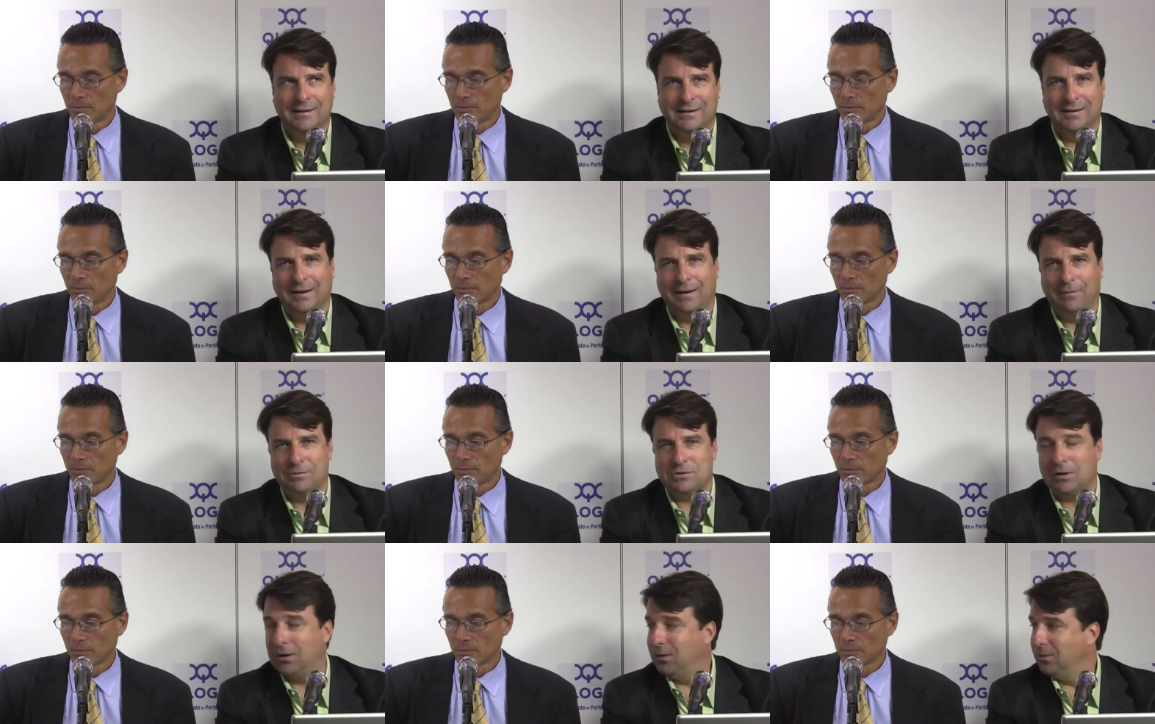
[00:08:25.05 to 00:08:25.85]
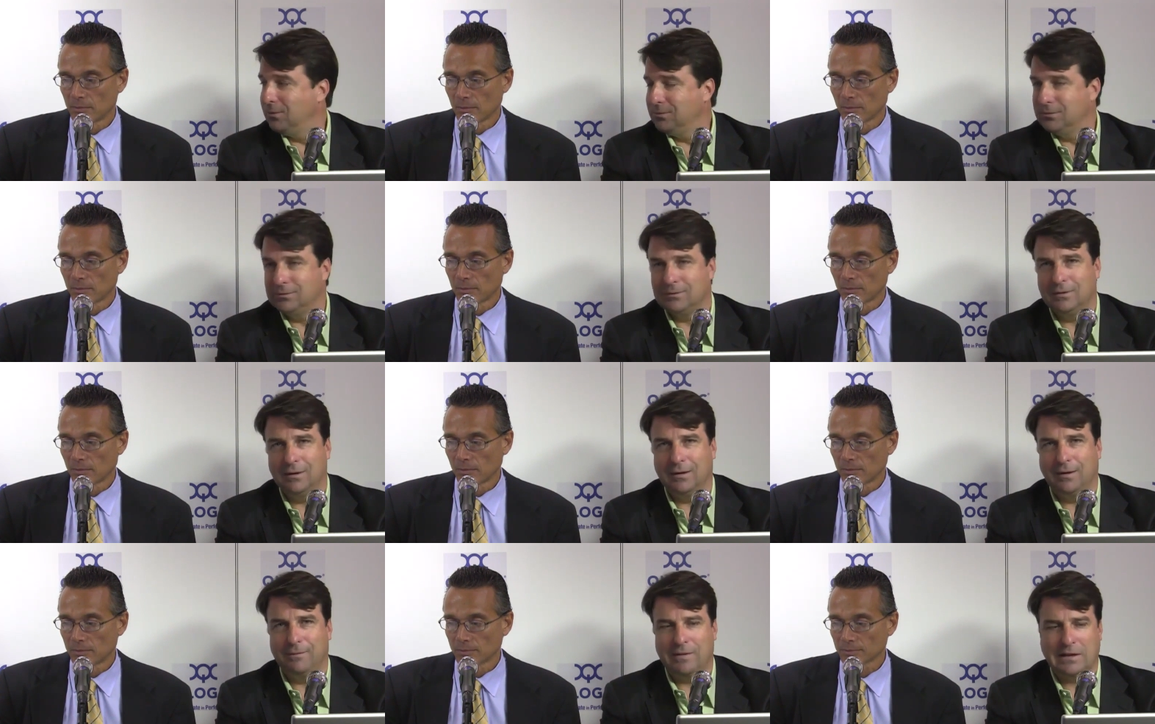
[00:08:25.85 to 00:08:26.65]
Speaker 1: Um, so
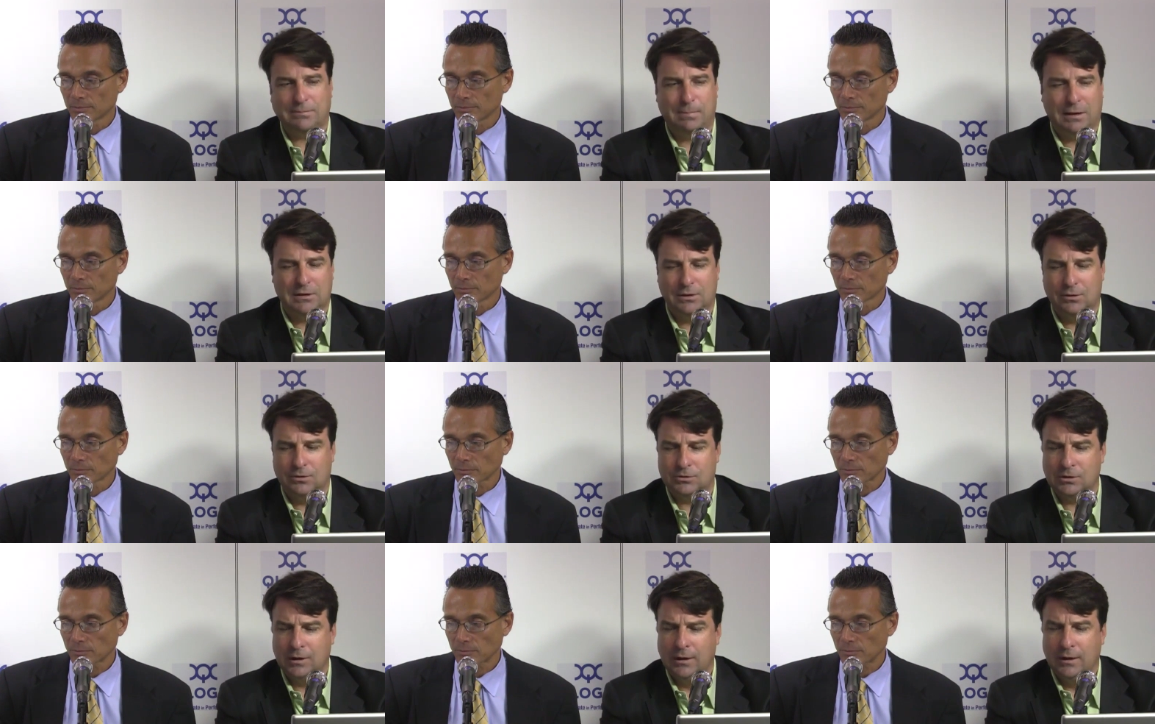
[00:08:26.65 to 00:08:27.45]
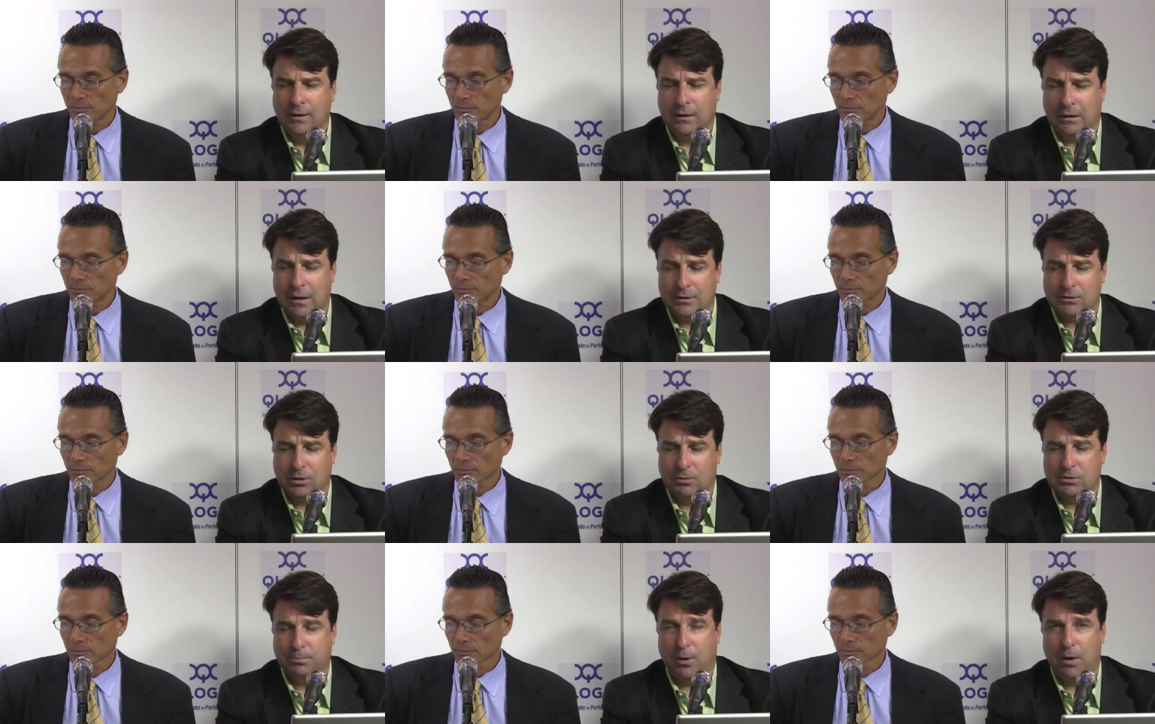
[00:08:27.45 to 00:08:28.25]
uh, that's big news. Gluster
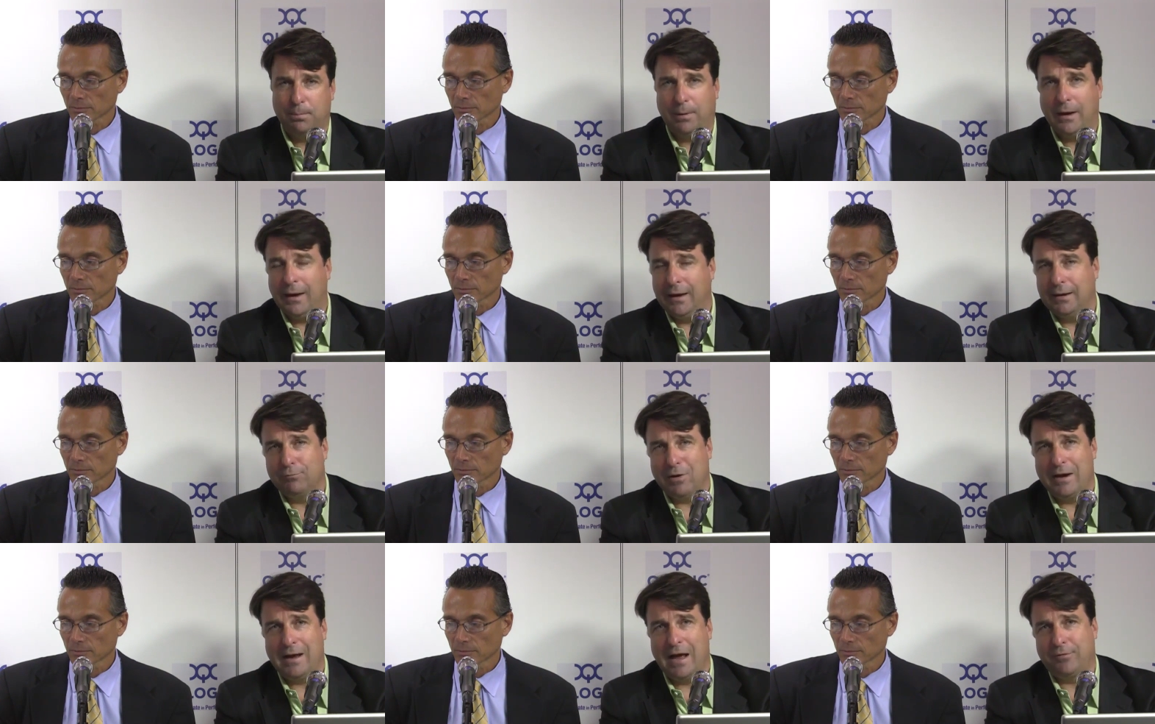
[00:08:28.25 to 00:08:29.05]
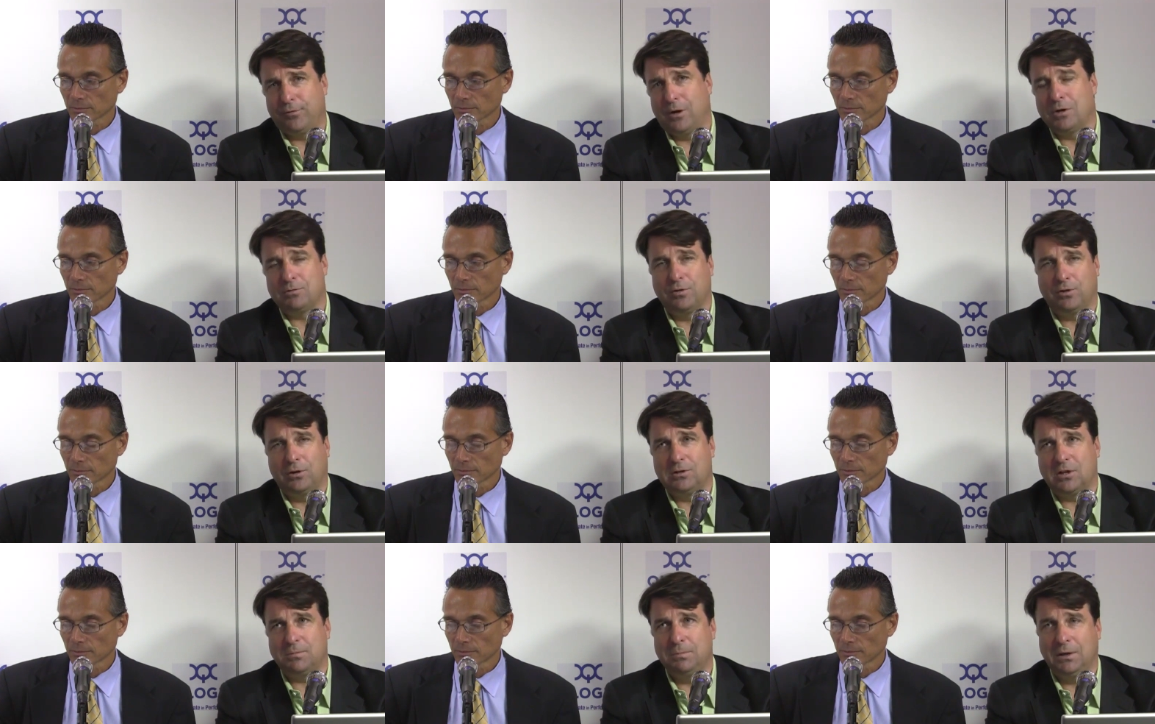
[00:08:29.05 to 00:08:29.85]
was bought by Red Hat for
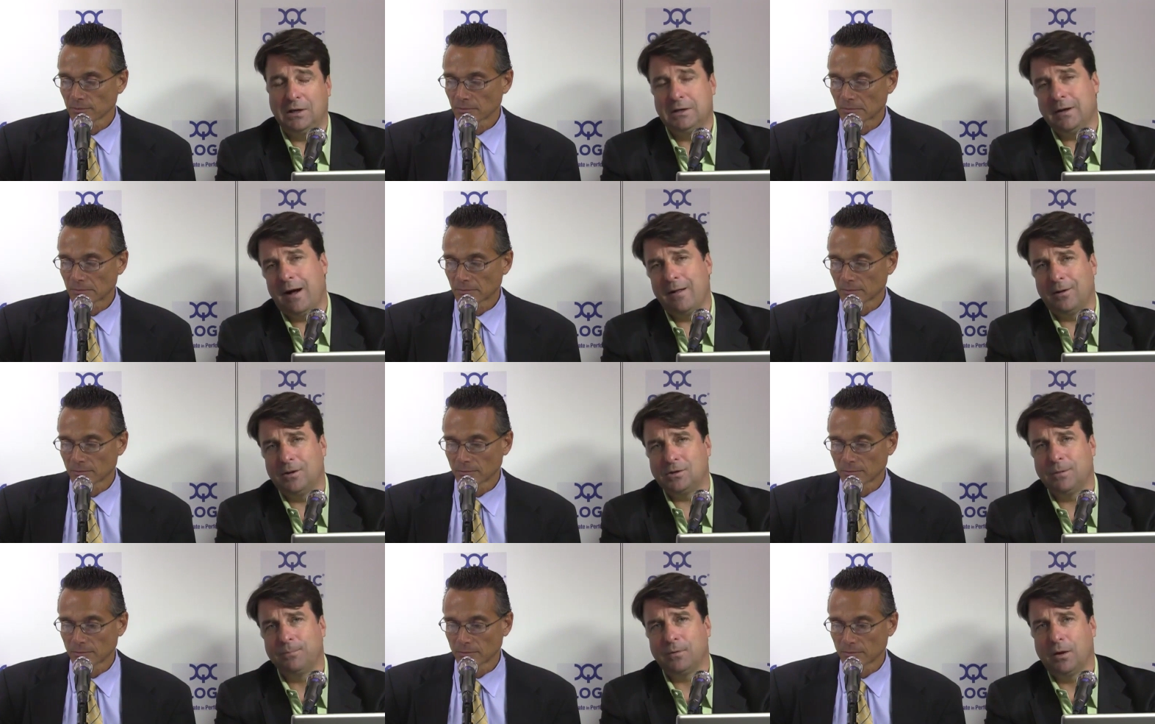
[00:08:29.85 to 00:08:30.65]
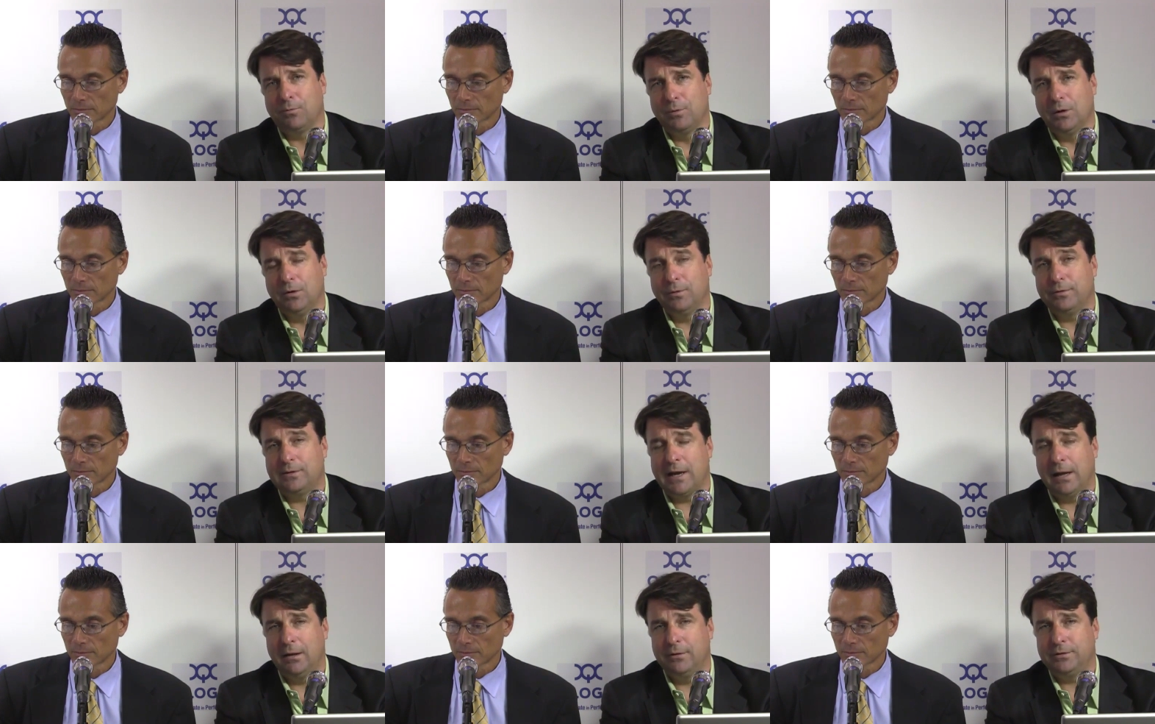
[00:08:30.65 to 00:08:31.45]
$136 million. Real
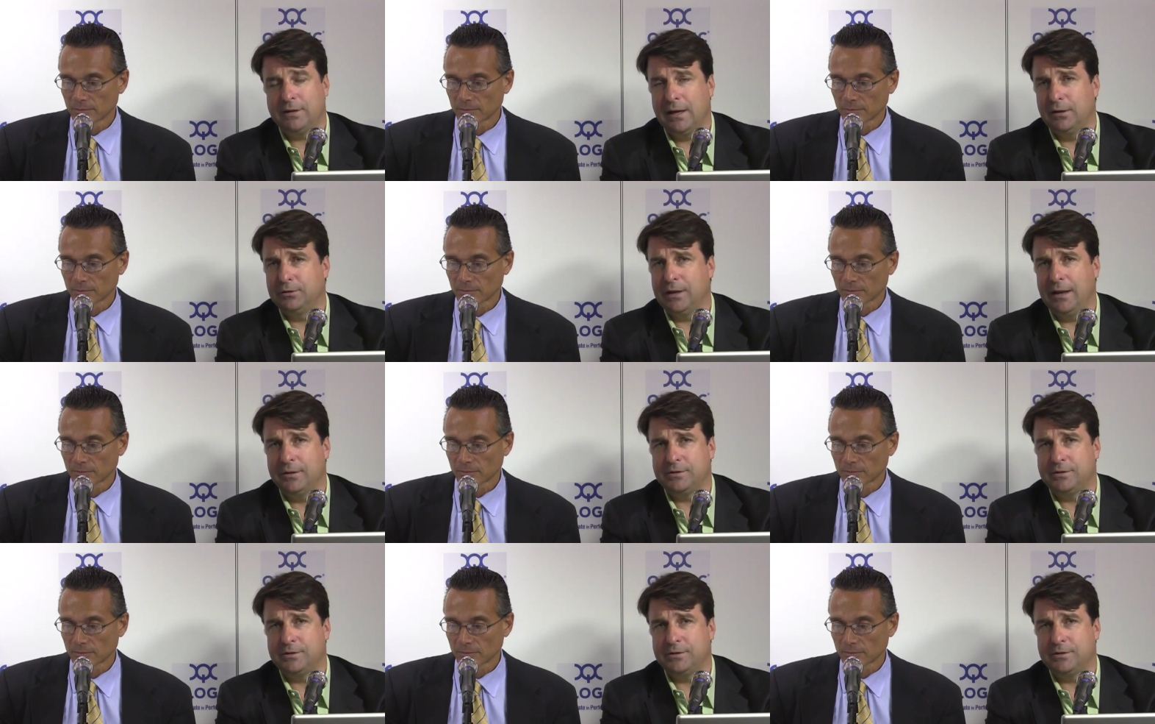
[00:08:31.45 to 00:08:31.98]
tell, telltale